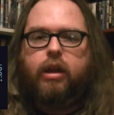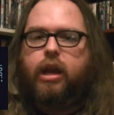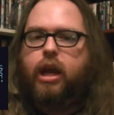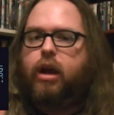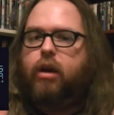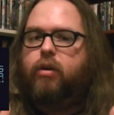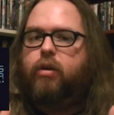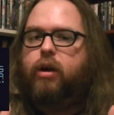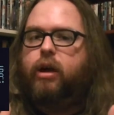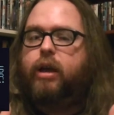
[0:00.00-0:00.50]

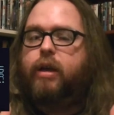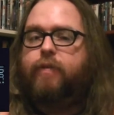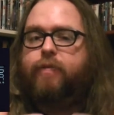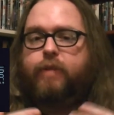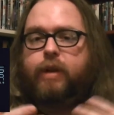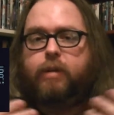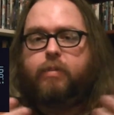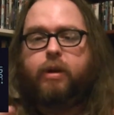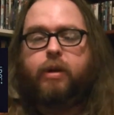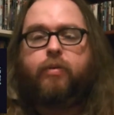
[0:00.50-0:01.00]
Now, if
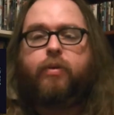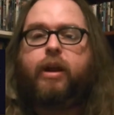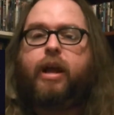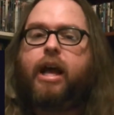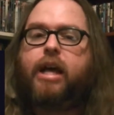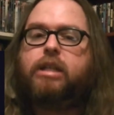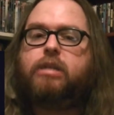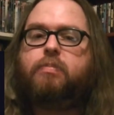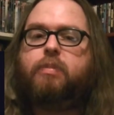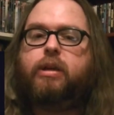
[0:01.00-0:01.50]
anybody would
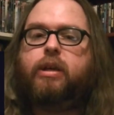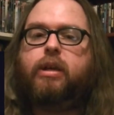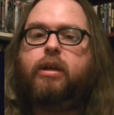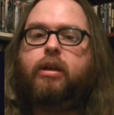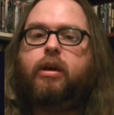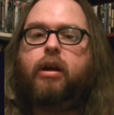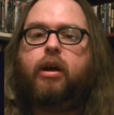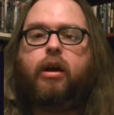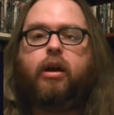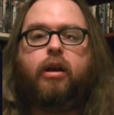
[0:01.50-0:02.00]
ask
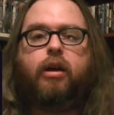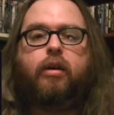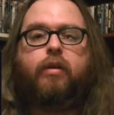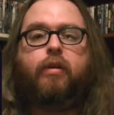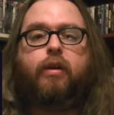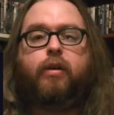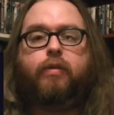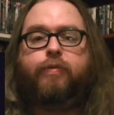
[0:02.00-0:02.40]
me a